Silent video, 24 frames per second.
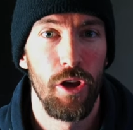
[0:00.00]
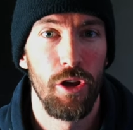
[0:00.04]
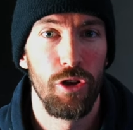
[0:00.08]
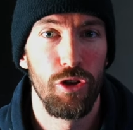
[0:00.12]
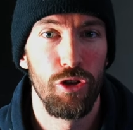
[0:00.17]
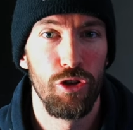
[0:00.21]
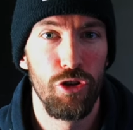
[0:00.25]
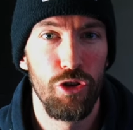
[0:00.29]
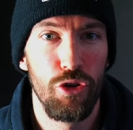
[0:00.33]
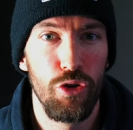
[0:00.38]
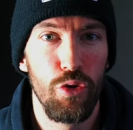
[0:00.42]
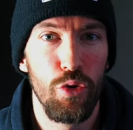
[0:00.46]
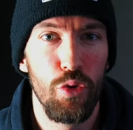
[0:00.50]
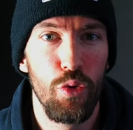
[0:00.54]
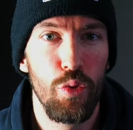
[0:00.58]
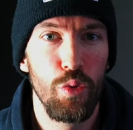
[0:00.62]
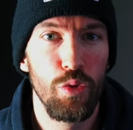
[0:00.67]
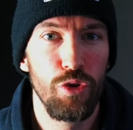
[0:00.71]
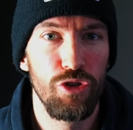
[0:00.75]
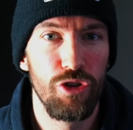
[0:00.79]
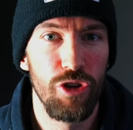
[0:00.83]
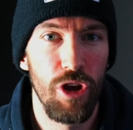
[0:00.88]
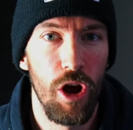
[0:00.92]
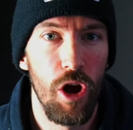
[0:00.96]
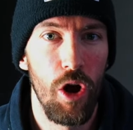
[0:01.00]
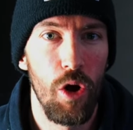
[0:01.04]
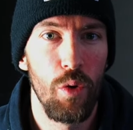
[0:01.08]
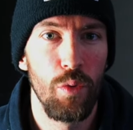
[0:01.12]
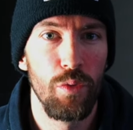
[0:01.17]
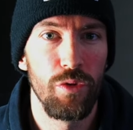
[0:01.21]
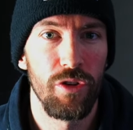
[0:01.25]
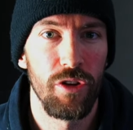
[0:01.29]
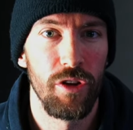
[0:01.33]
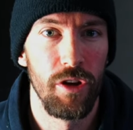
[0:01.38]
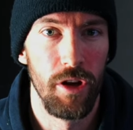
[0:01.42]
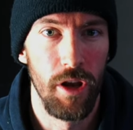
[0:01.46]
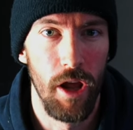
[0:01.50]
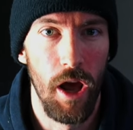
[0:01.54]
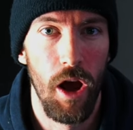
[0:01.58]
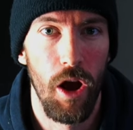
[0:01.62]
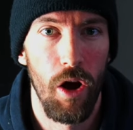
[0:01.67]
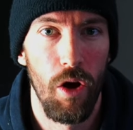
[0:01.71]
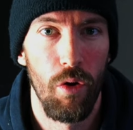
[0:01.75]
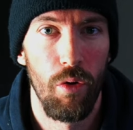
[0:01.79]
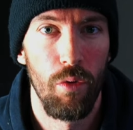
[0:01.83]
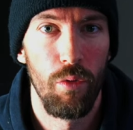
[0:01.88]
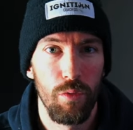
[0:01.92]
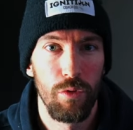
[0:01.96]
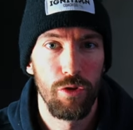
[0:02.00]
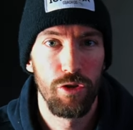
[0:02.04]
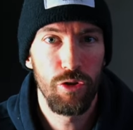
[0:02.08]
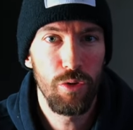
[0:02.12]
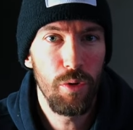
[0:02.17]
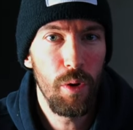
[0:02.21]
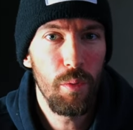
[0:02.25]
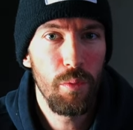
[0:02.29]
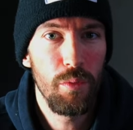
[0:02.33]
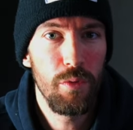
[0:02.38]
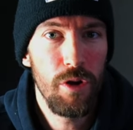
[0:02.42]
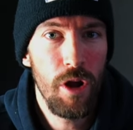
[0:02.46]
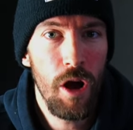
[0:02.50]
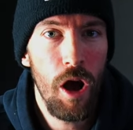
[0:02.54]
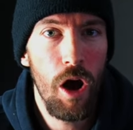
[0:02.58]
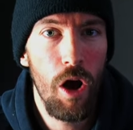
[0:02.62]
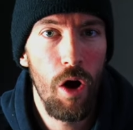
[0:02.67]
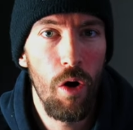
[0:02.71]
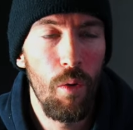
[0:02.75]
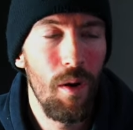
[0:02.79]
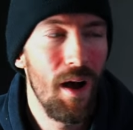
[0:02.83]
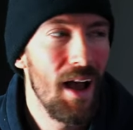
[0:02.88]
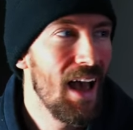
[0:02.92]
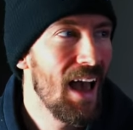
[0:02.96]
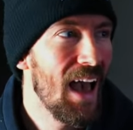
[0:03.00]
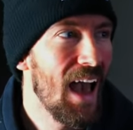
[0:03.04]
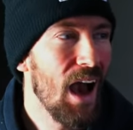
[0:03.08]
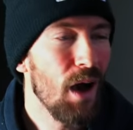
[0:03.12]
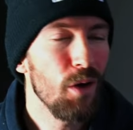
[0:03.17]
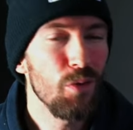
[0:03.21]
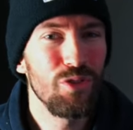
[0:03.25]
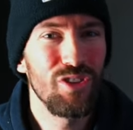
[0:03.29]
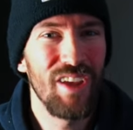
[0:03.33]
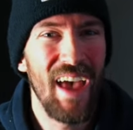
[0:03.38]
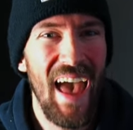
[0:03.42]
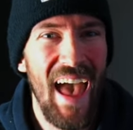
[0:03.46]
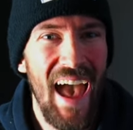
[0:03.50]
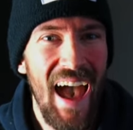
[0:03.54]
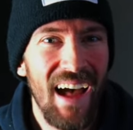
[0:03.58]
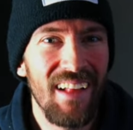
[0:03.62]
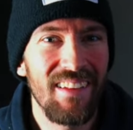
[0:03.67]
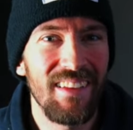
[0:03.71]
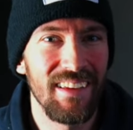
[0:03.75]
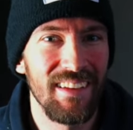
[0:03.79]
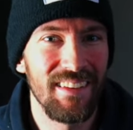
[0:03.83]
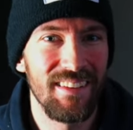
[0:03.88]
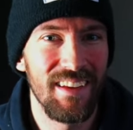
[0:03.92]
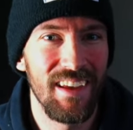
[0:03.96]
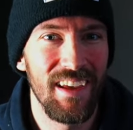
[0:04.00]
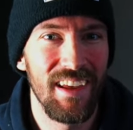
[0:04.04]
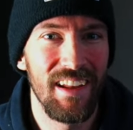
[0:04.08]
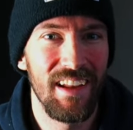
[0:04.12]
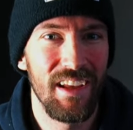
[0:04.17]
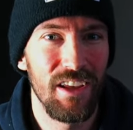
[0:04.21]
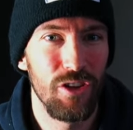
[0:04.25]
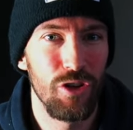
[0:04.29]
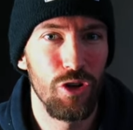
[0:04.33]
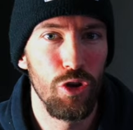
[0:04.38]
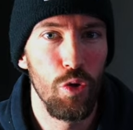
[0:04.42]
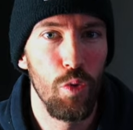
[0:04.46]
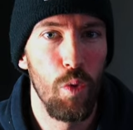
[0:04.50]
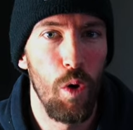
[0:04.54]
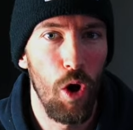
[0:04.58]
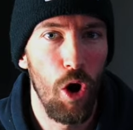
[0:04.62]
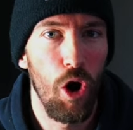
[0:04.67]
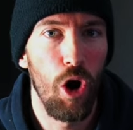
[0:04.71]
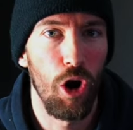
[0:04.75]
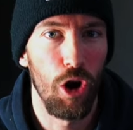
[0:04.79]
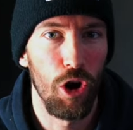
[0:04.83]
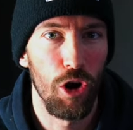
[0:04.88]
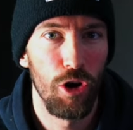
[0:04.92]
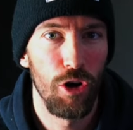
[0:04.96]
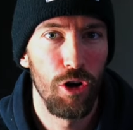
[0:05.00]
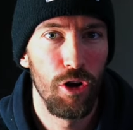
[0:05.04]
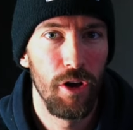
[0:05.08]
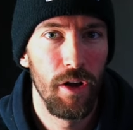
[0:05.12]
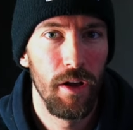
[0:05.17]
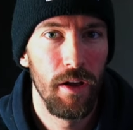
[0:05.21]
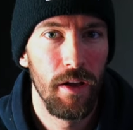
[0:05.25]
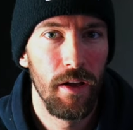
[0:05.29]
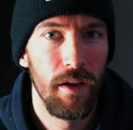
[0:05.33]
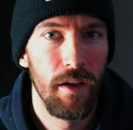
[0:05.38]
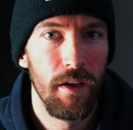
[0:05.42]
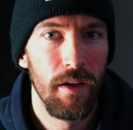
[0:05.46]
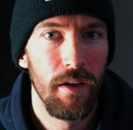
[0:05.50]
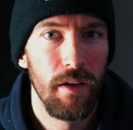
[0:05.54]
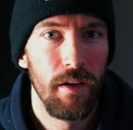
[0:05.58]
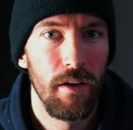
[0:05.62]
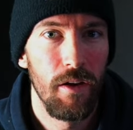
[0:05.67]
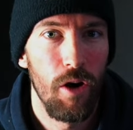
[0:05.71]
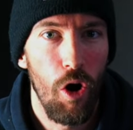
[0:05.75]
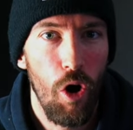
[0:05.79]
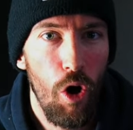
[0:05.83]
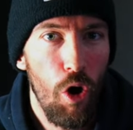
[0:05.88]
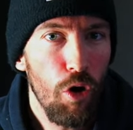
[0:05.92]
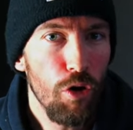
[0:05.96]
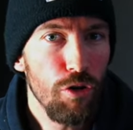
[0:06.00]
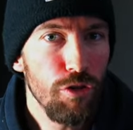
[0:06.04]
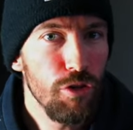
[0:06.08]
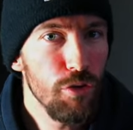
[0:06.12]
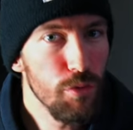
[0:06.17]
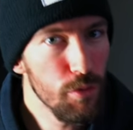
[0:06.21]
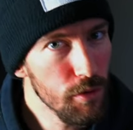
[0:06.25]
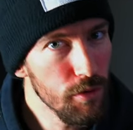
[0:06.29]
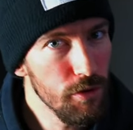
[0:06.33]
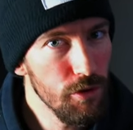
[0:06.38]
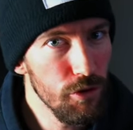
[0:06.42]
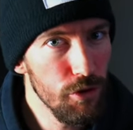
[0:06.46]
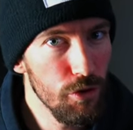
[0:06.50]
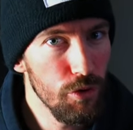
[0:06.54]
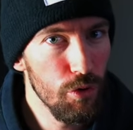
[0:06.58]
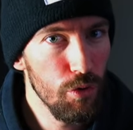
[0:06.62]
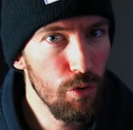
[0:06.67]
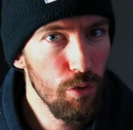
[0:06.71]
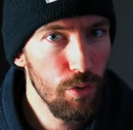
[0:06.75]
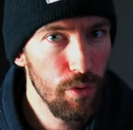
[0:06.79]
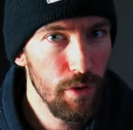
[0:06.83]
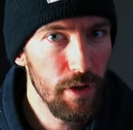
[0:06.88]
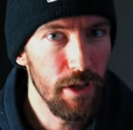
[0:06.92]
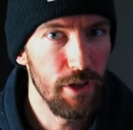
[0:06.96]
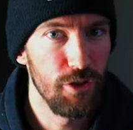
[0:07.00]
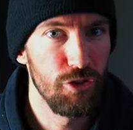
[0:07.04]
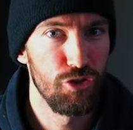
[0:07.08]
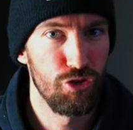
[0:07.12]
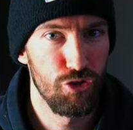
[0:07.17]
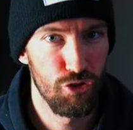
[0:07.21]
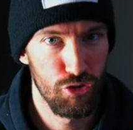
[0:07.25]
You don't know. You don't know how talented you are. All you can do is